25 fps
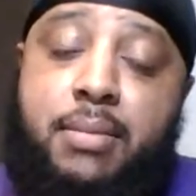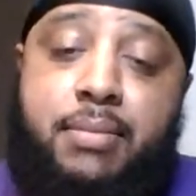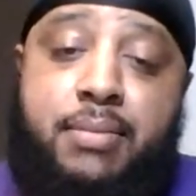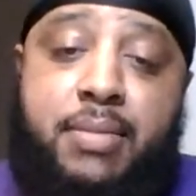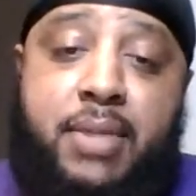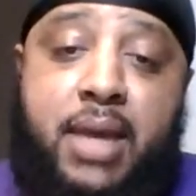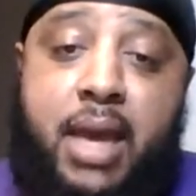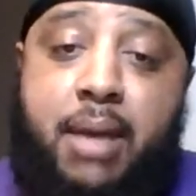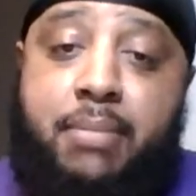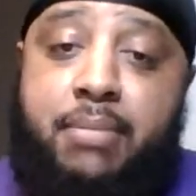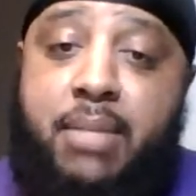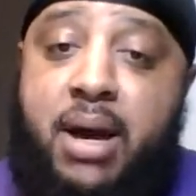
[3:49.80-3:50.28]

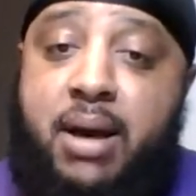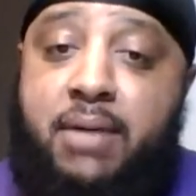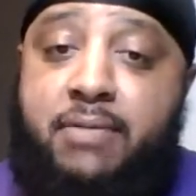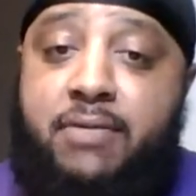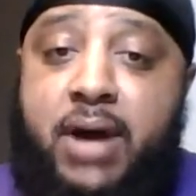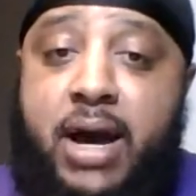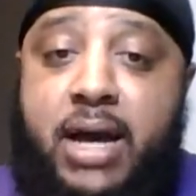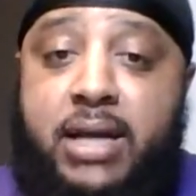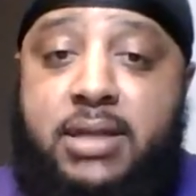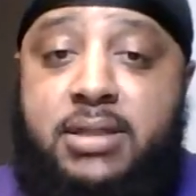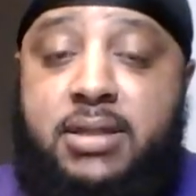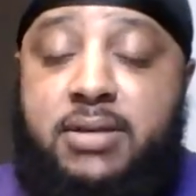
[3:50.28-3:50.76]

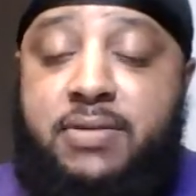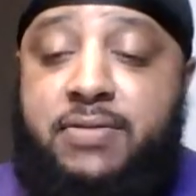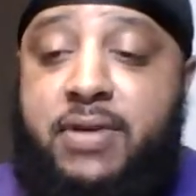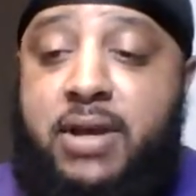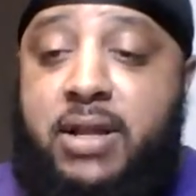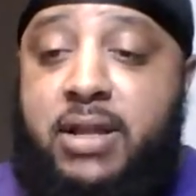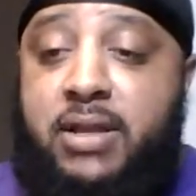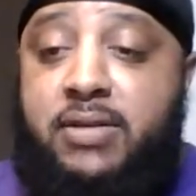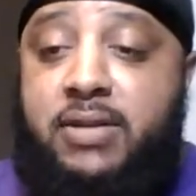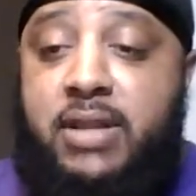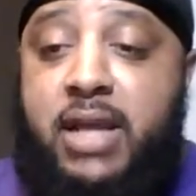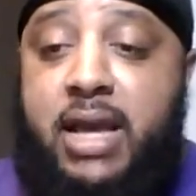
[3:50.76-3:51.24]
advice to the
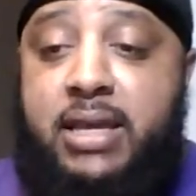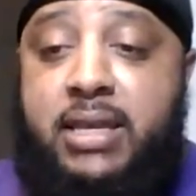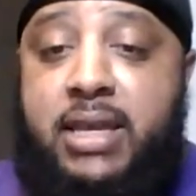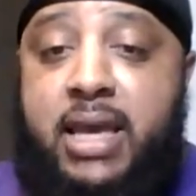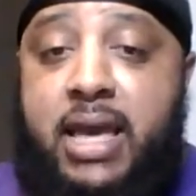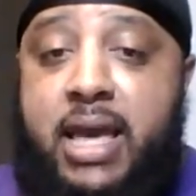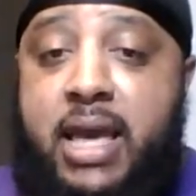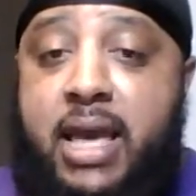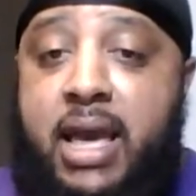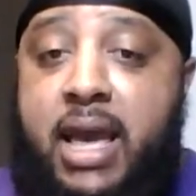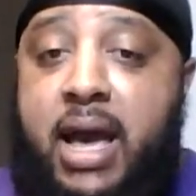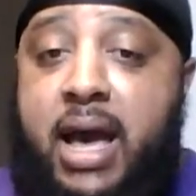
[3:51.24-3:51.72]
fellas, like,
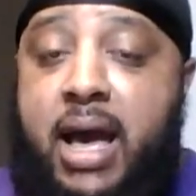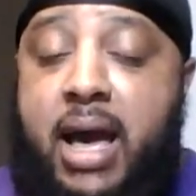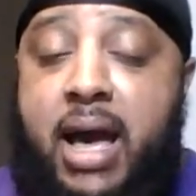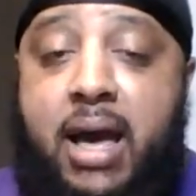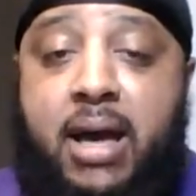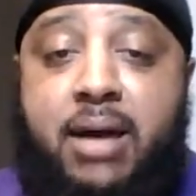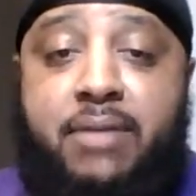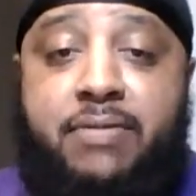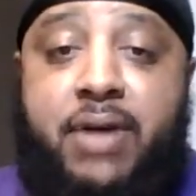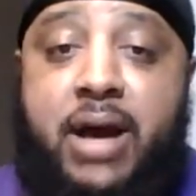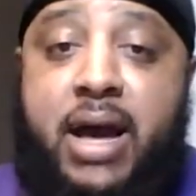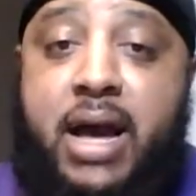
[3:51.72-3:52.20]

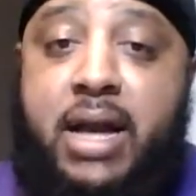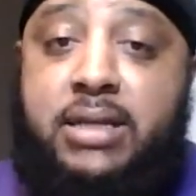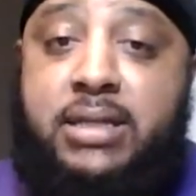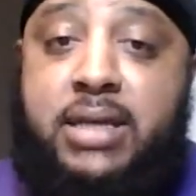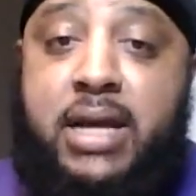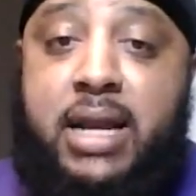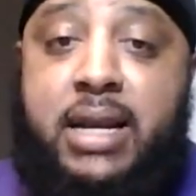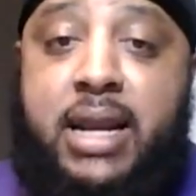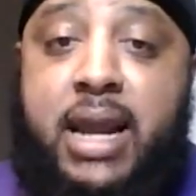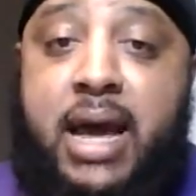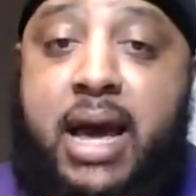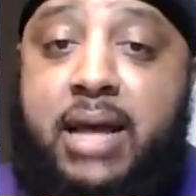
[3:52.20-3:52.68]
I advise
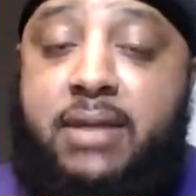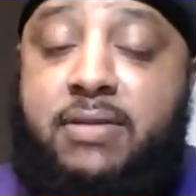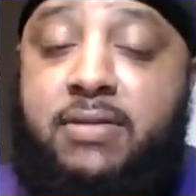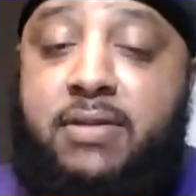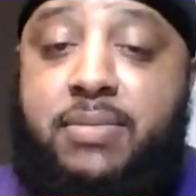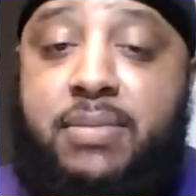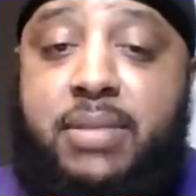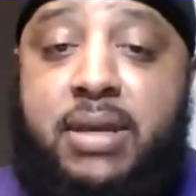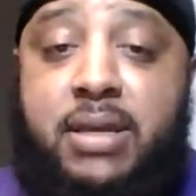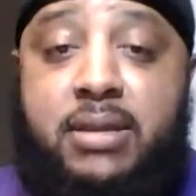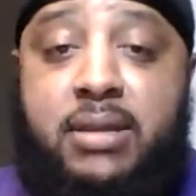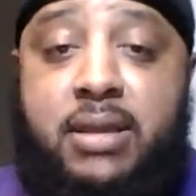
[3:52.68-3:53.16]
y'all not to
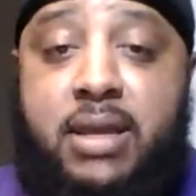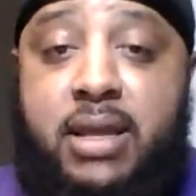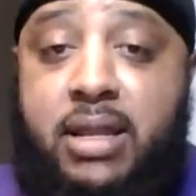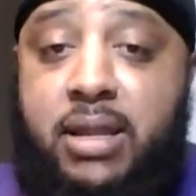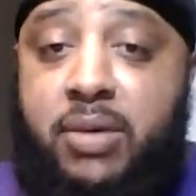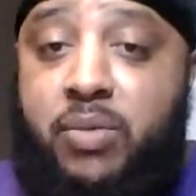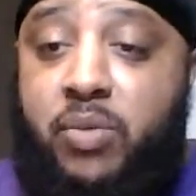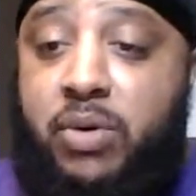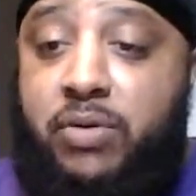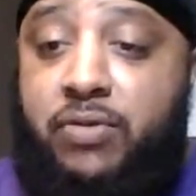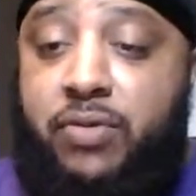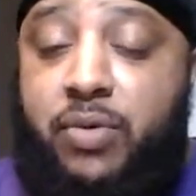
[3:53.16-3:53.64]
be
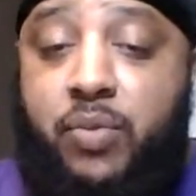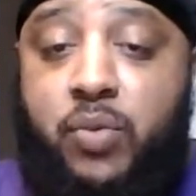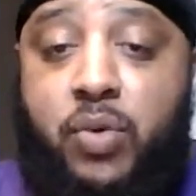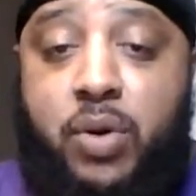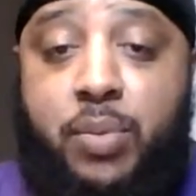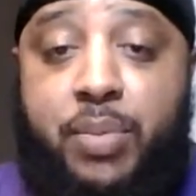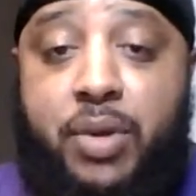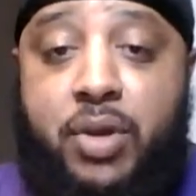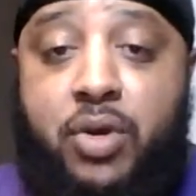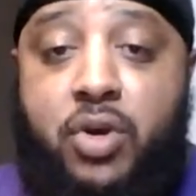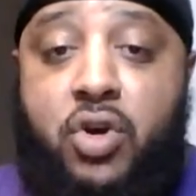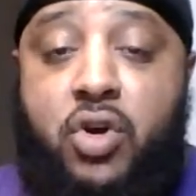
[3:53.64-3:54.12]
dealing with a
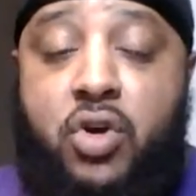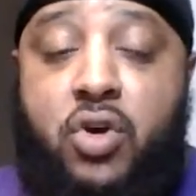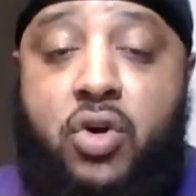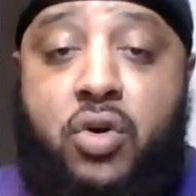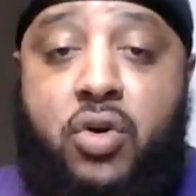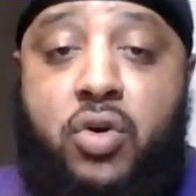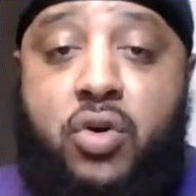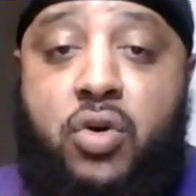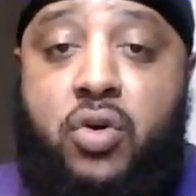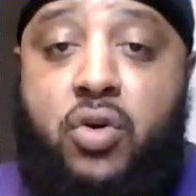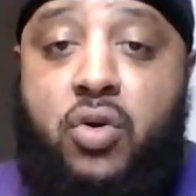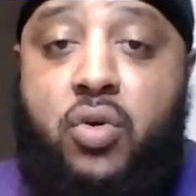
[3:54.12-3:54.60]
woman
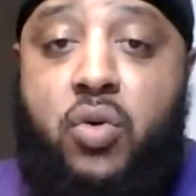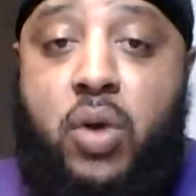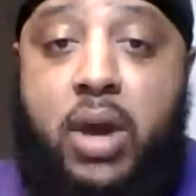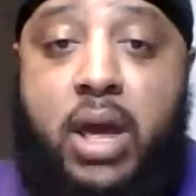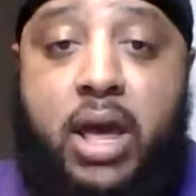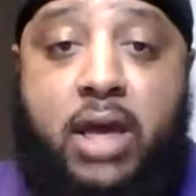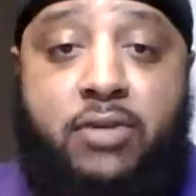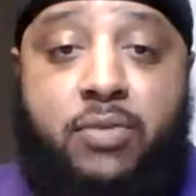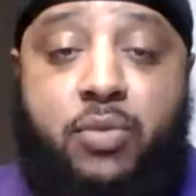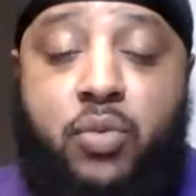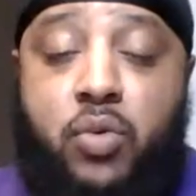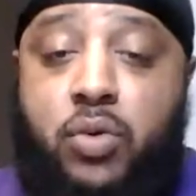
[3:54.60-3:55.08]
who
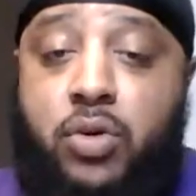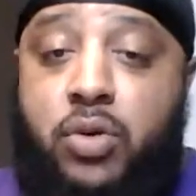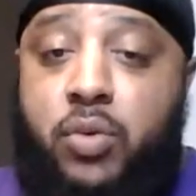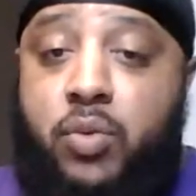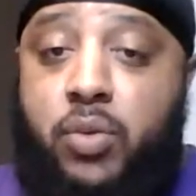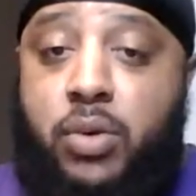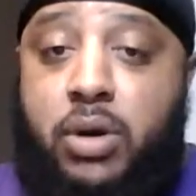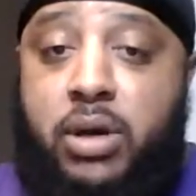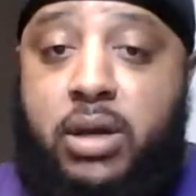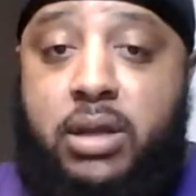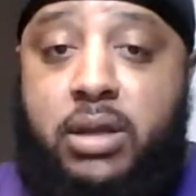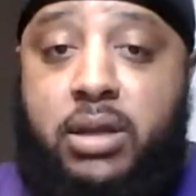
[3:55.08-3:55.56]
has more than
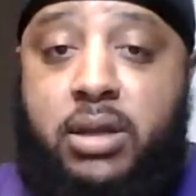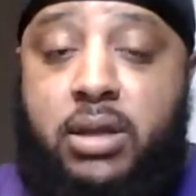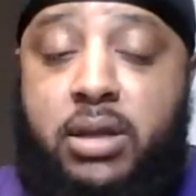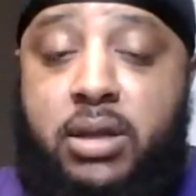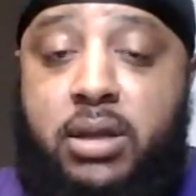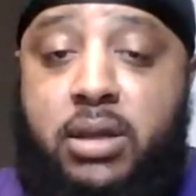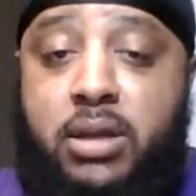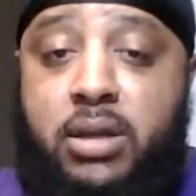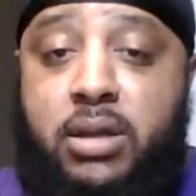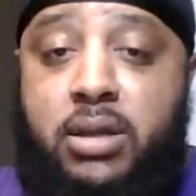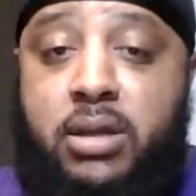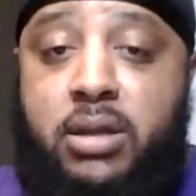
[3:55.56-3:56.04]
one
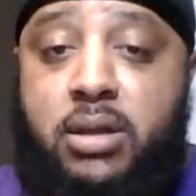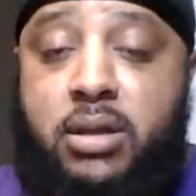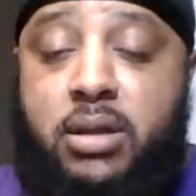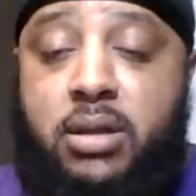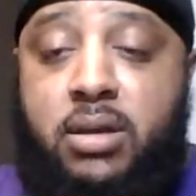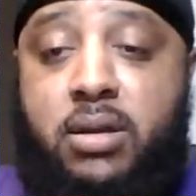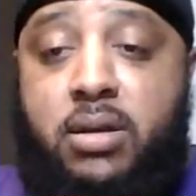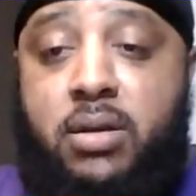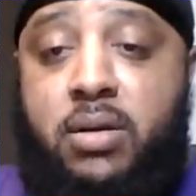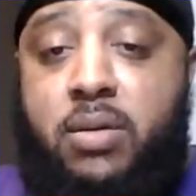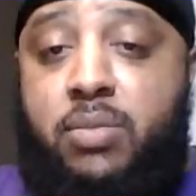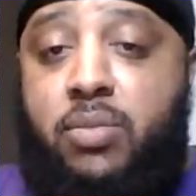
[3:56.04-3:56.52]

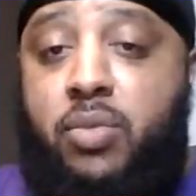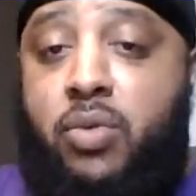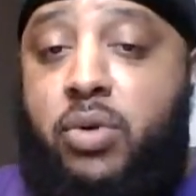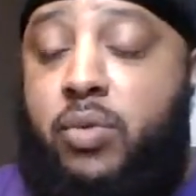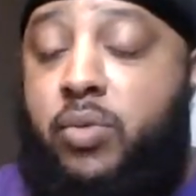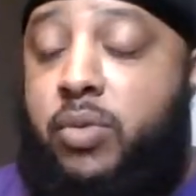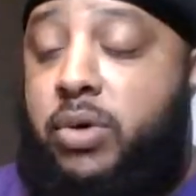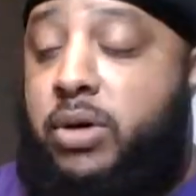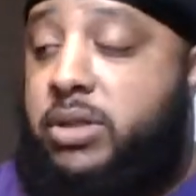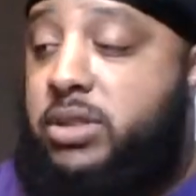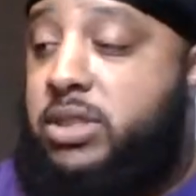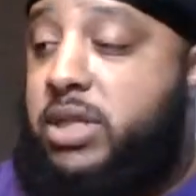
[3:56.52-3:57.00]

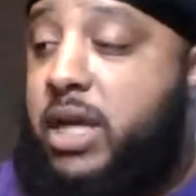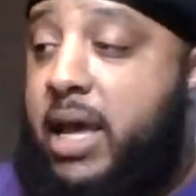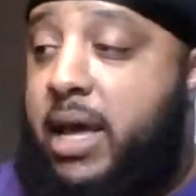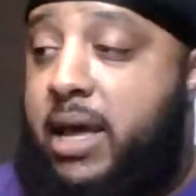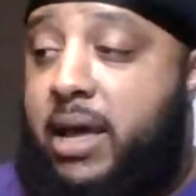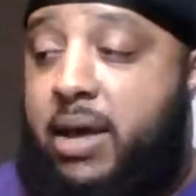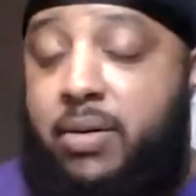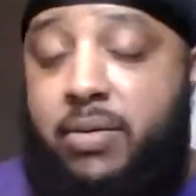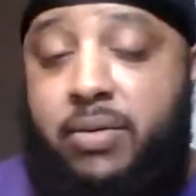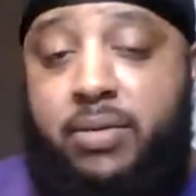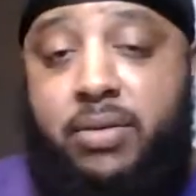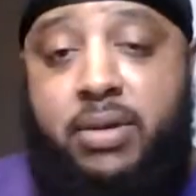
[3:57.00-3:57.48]

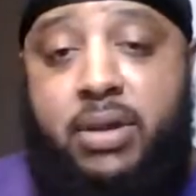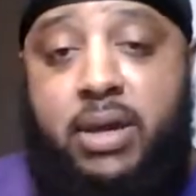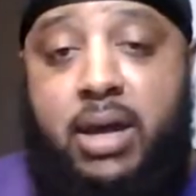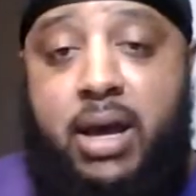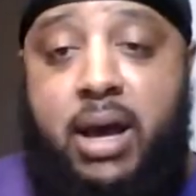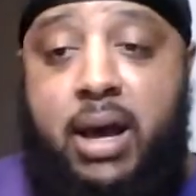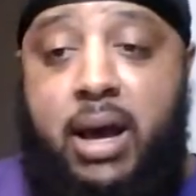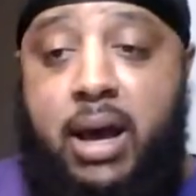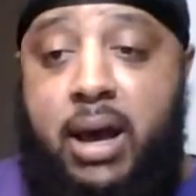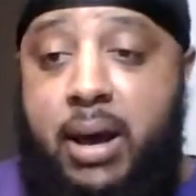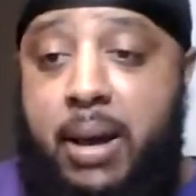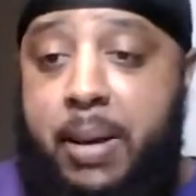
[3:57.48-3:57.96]
child.
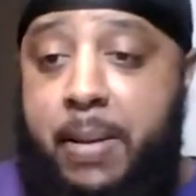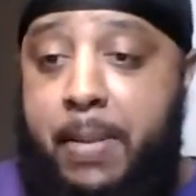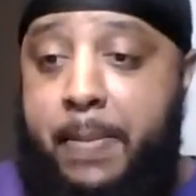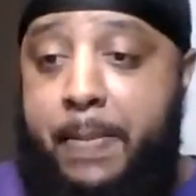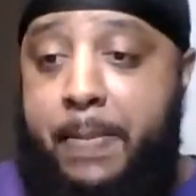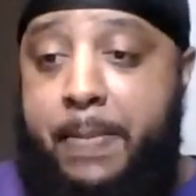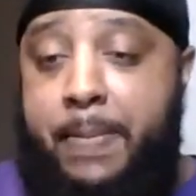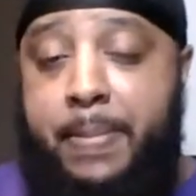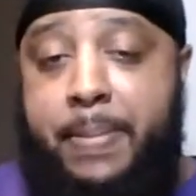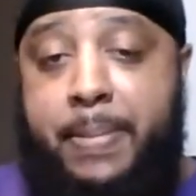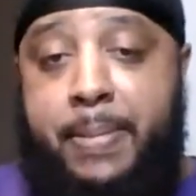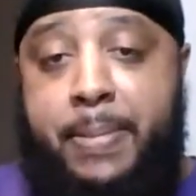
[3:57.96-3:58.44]
I
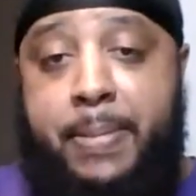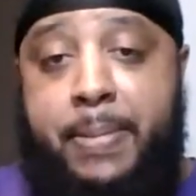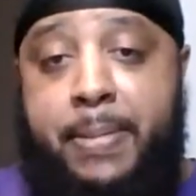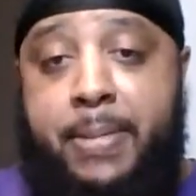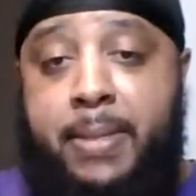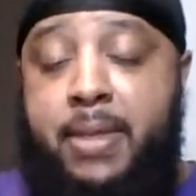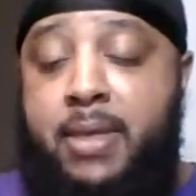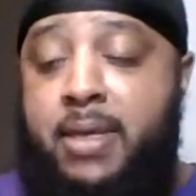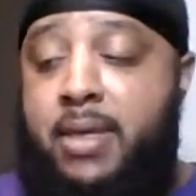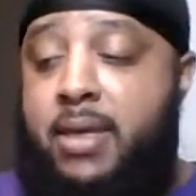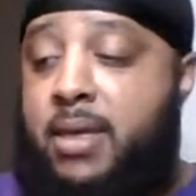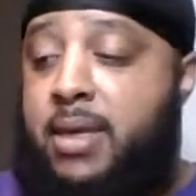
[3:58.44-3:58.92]

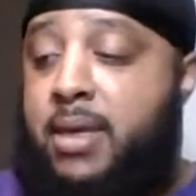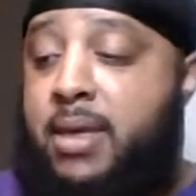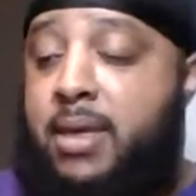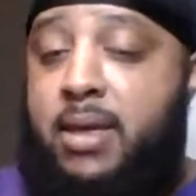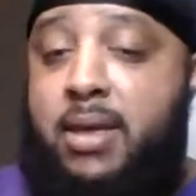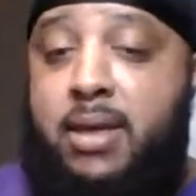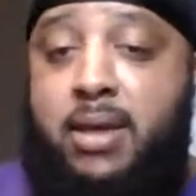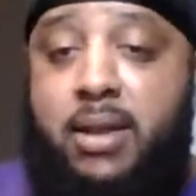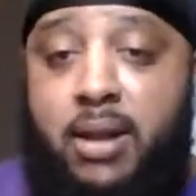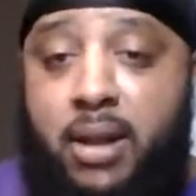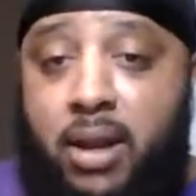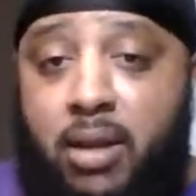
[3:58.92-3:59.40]

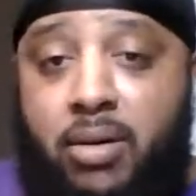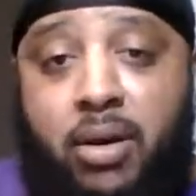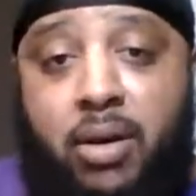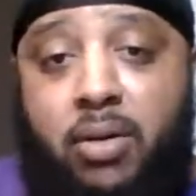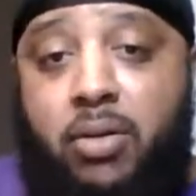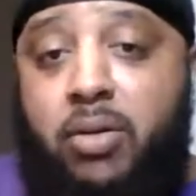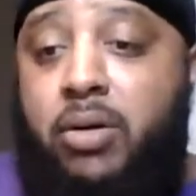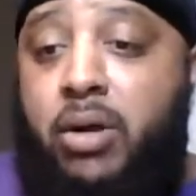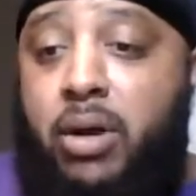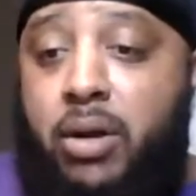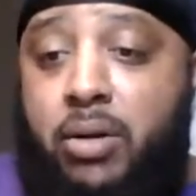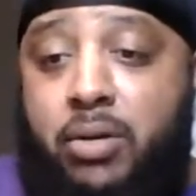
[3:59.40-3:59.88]

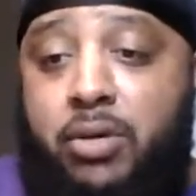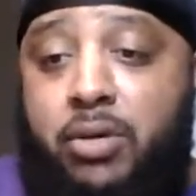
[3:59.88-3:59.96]
want to